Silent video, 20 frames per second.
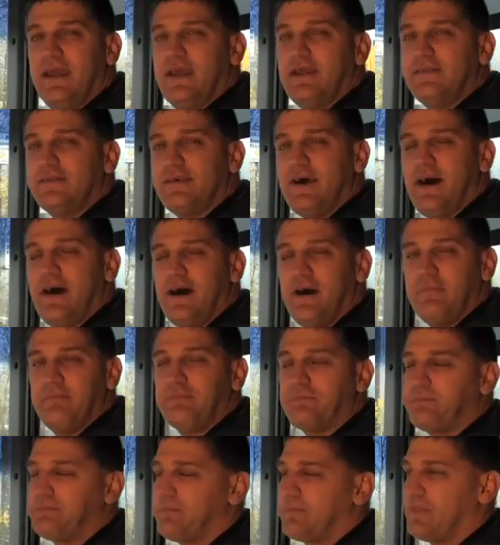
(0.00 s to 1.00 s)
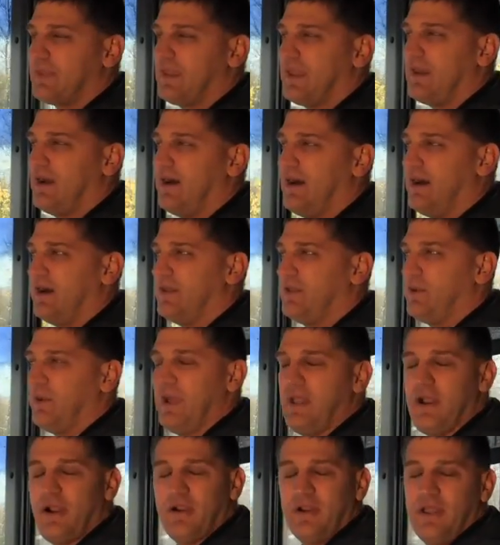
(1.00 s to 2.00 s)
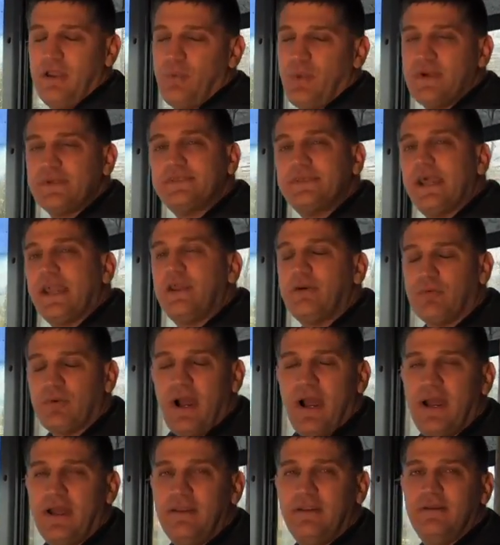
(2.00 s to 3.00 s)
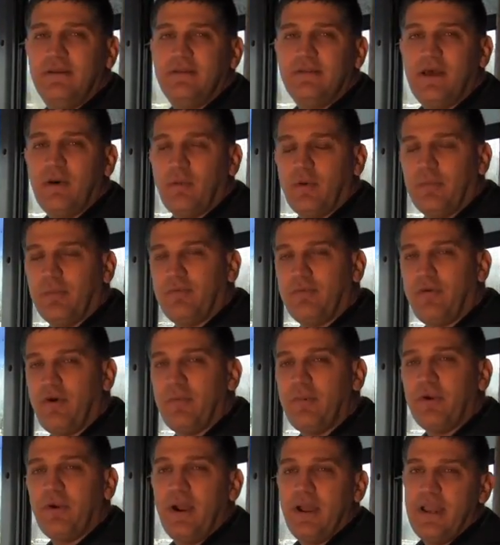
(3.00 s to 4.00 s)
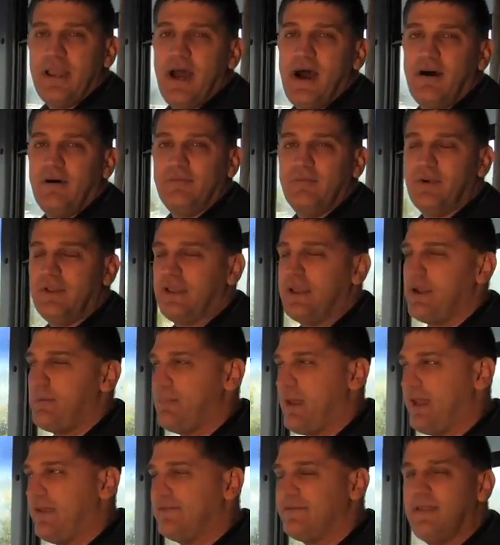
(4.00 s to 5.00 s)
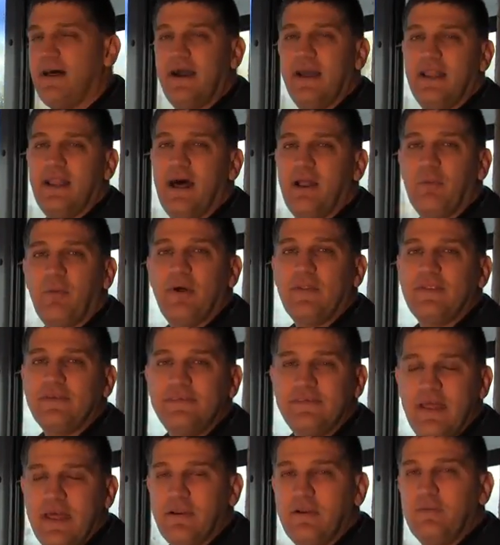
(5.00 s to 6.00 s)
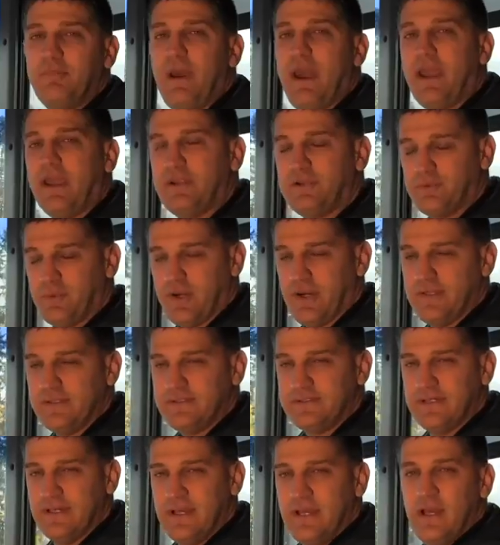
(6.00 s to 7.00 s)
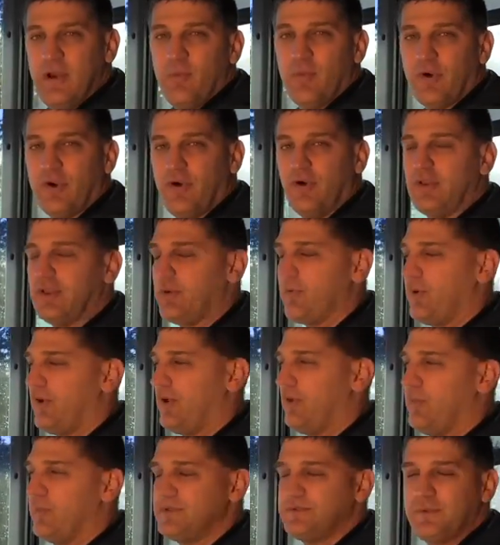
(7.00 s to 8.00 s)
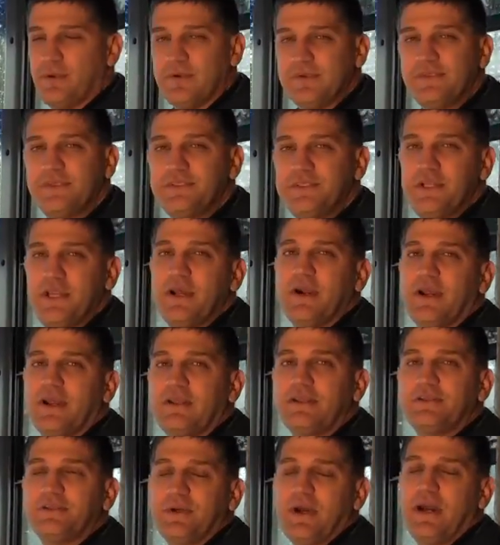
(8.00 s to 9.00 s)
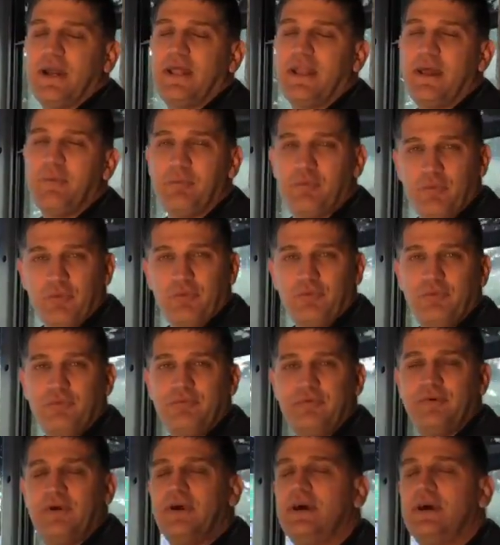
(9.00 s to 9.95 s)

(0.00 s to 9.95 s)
it's into our second ride that we're performing right now. We did a baseline on what the standard package was. We're currently working with Source Engineering to try and improve